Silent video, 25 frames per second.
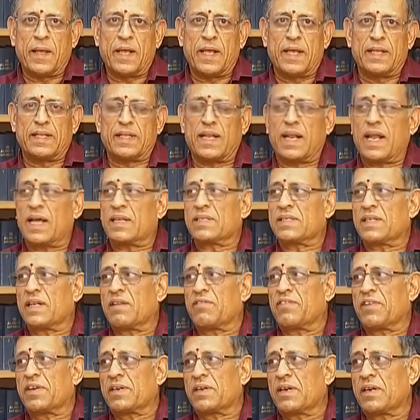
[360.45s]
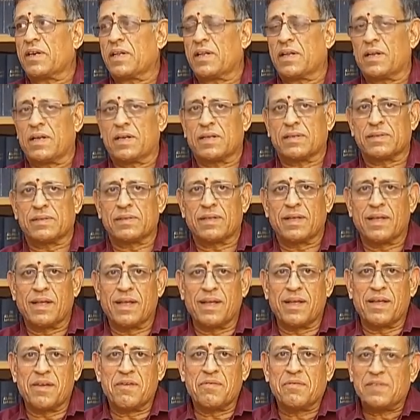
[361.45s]
in the Naxal affected areas,
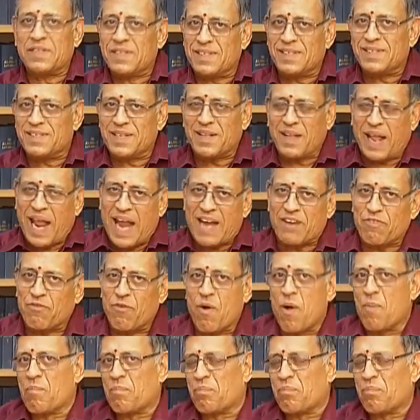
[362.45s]
which is in the cash form.